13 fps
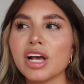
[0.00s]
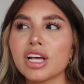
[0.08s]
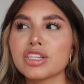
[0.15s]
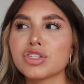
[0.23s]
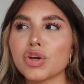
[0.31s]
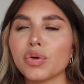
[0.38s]

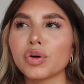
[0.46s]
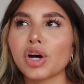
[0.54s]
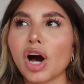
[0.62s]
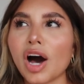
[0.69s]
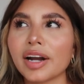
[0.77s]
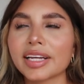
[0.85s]
so
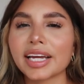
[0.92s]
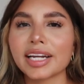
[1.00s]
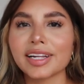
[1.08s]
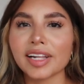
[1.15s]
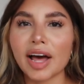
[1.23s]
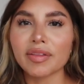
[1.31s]
God
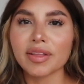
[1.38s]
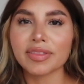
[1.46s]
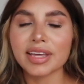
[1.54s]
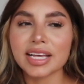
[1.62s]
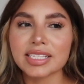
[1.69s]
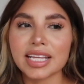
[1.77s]
can allow the
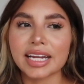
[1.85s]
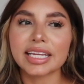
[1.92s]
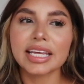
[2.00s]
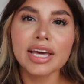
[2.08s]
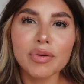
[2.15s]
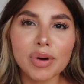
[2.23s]
things
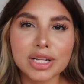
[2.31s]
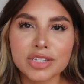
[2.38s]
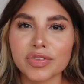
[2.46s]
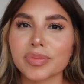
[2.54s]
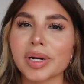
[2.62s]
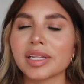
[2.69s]
that He
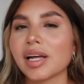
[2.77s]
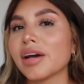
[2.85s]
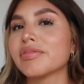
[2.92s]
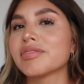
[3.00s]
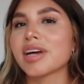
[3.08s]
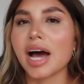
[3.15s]
wants for my
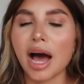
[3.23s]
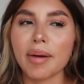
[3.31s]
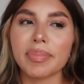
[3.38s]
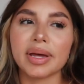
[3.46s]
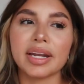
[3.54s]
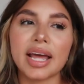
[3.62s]
life to
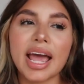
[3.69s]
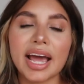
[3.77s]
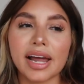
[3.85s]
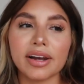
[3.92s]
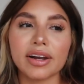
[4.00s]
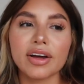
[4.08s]
happen,
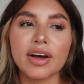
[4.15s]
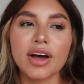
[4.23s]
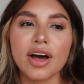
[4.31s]
and